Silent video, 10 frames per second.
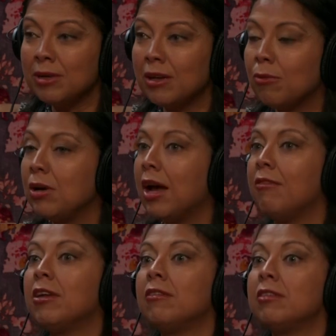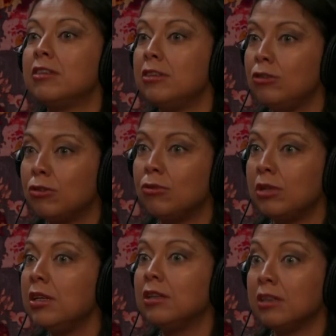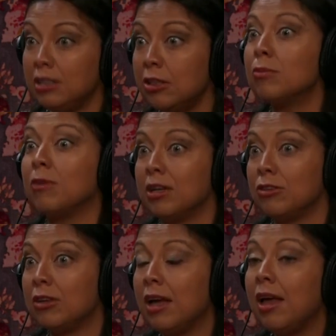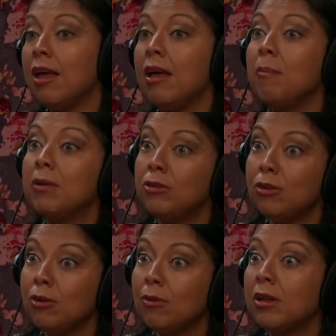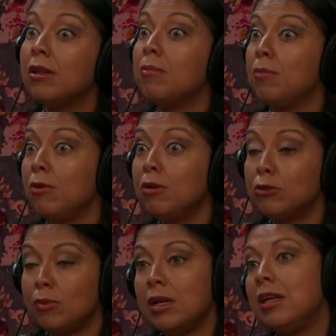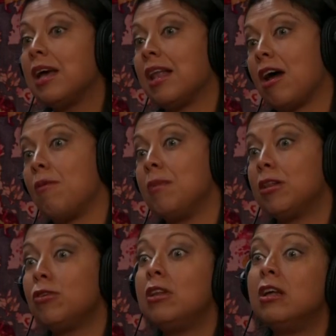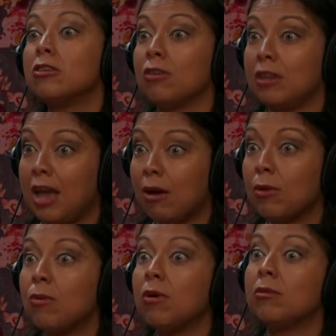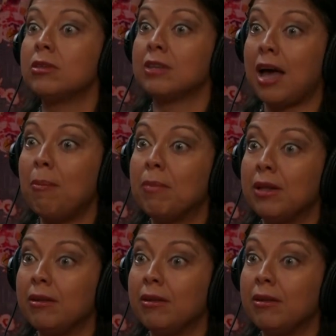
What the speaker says: me, we have never seen you read this much. But you know what? The books really allow me to disconnect with what was happening.